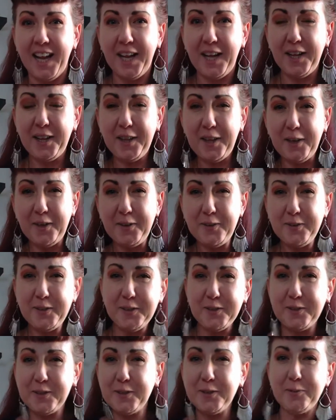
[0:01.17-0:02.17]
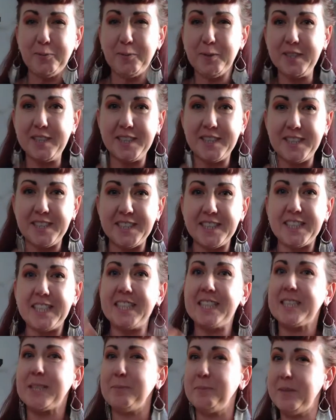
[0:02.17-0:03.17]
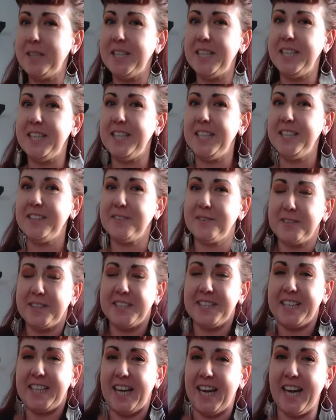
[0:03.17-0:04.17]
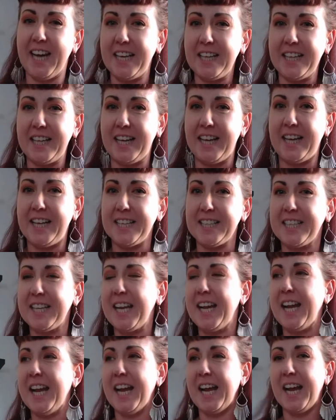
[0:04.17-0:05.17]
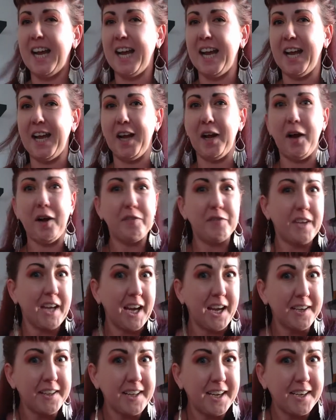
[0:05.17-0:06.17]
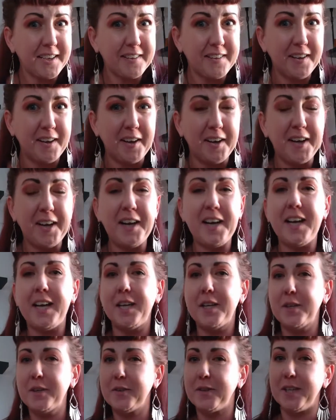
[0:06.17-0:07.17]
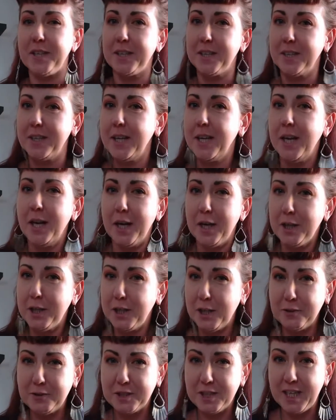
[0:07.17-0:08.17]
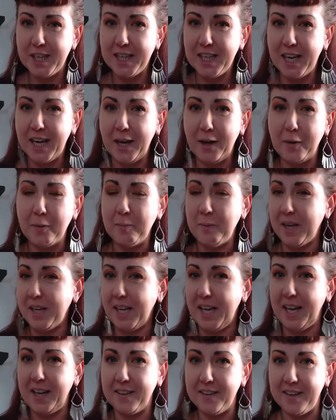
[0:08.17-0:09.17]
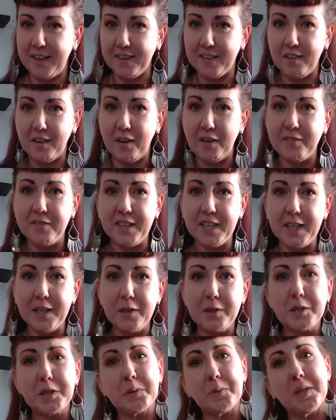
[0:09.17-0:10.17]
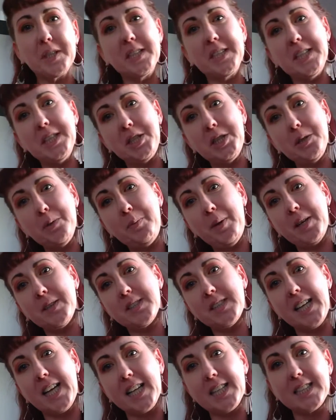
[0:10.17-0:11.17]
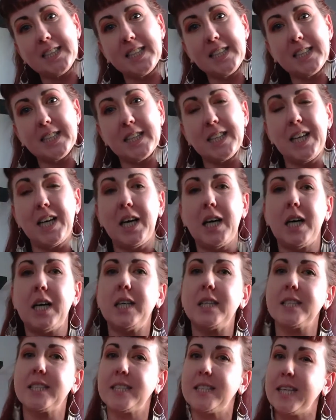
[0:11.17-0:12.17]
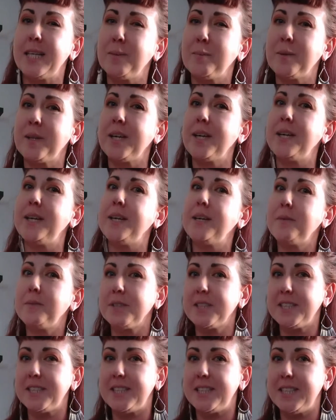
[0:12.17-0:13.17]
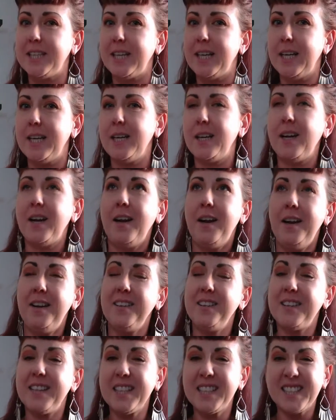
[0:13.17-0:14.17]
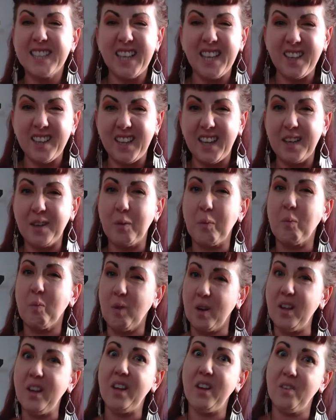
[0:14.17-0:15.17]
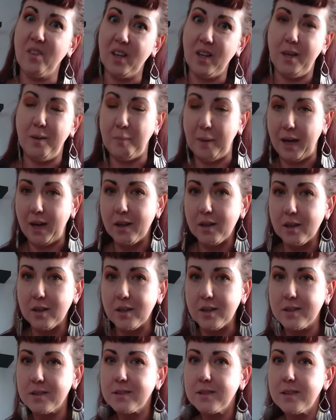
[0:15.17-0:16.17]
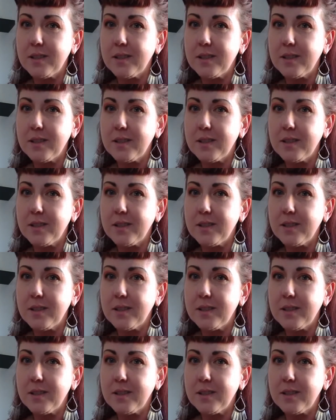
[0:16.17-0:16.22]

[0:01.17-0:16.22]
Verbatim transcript: Hello, YouTube world. It's me, Lauren Cadilac uh, of Cadilac Law, and you can go check out my Cadilac Law videos where I teach you about Texas law, estate planning, real estate, the things that like really, really matter